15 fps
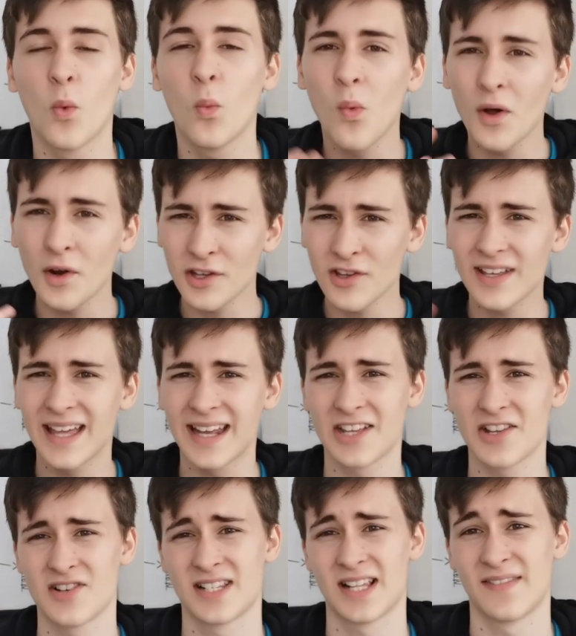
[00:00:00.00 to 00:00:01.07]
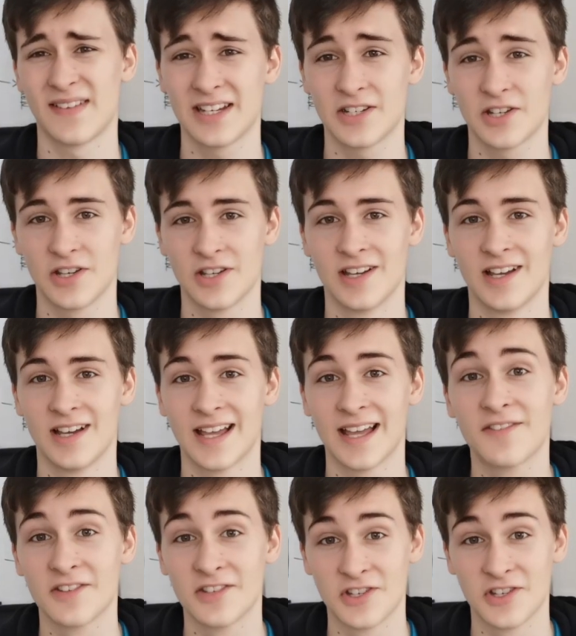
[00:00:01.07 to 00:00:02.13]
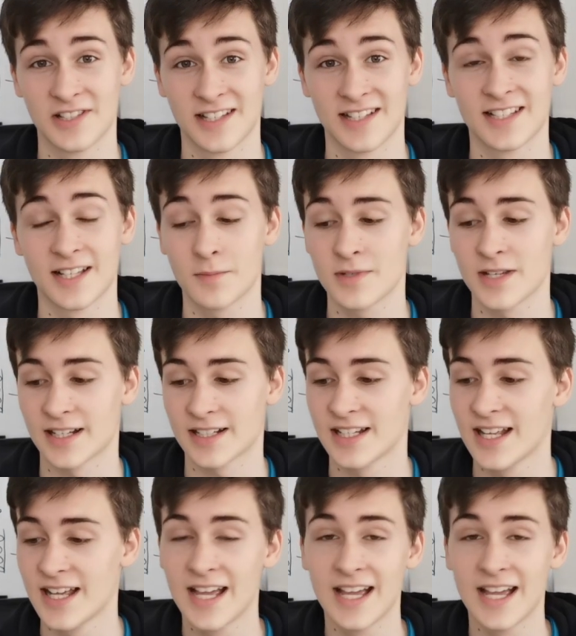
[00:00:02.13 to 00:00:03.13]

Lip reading: What are you getting yourself into if you choose this subject?